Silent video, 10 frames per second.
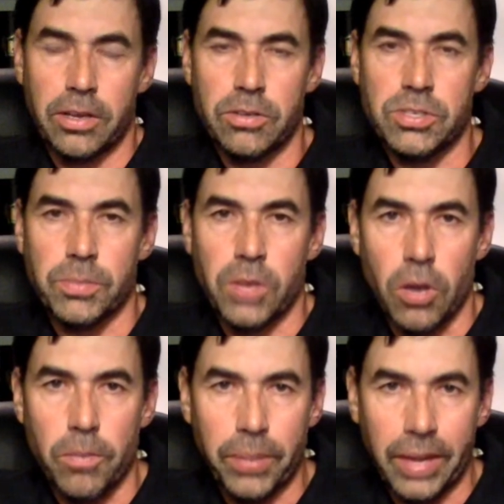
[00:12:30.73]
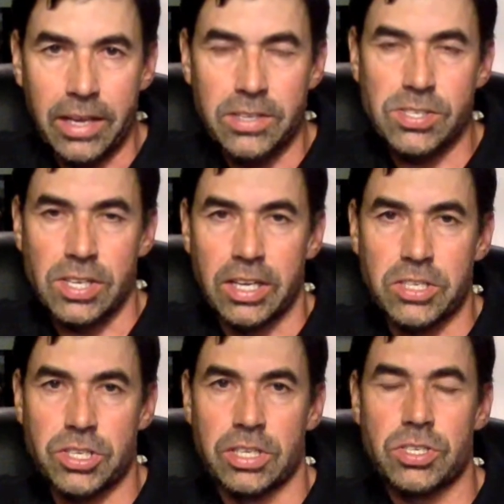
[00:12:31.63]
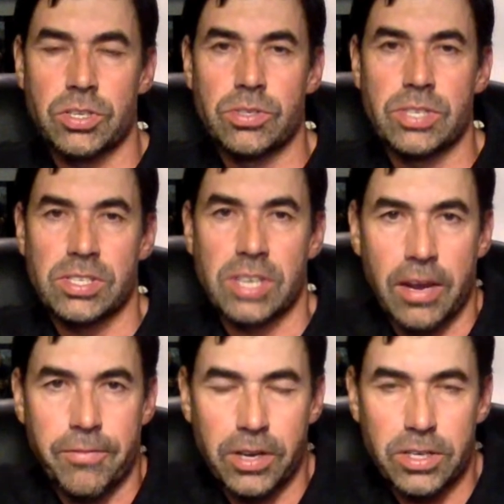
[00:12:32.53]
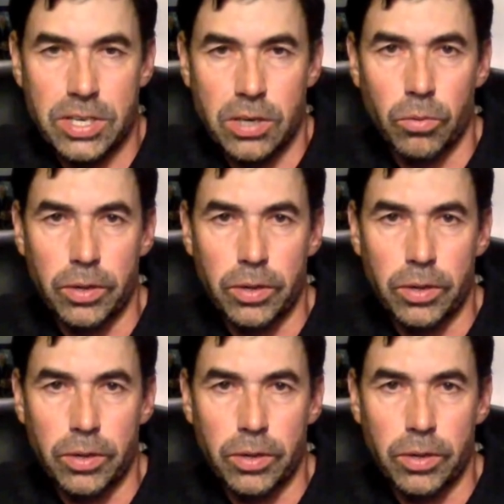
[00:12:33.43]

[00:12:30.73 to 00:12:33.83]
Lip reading: There are some complex selection issues that South Africa deal